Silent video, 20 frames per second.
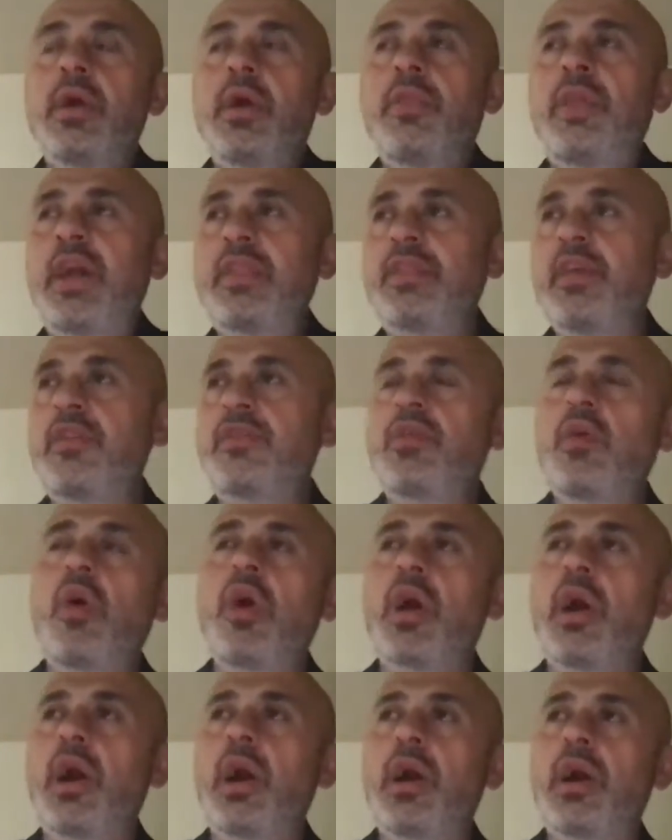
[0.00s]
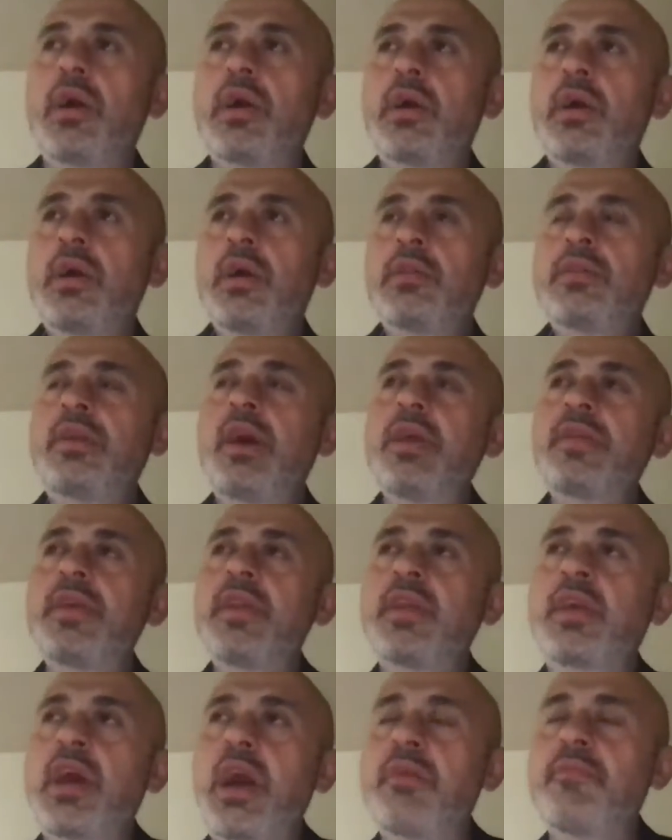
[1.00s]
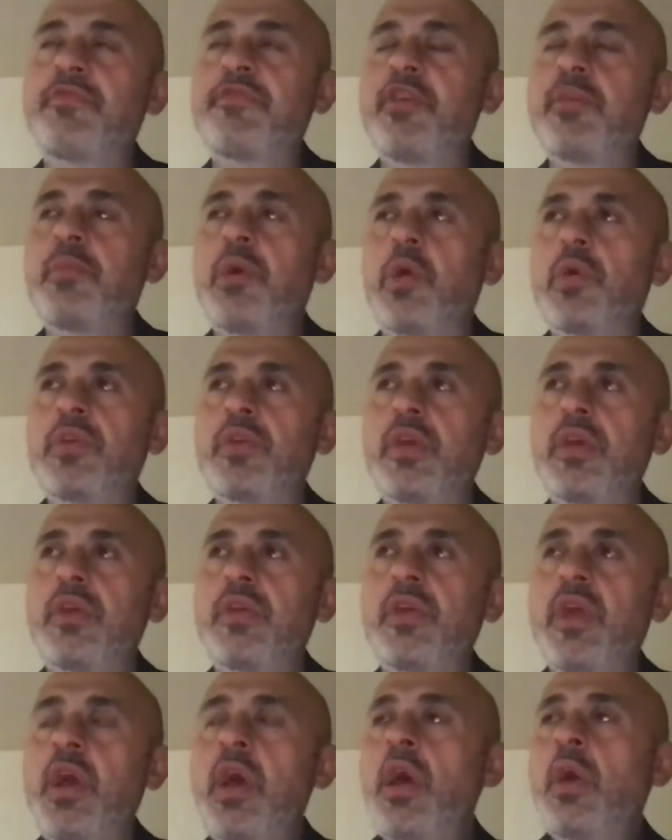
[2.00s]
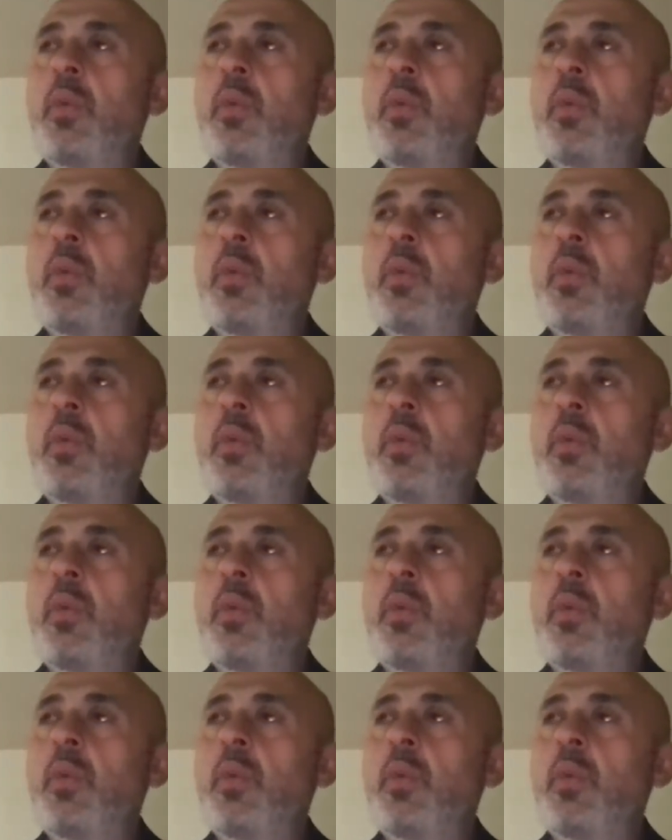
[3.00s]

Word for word: that the Torah doesn't come from Moses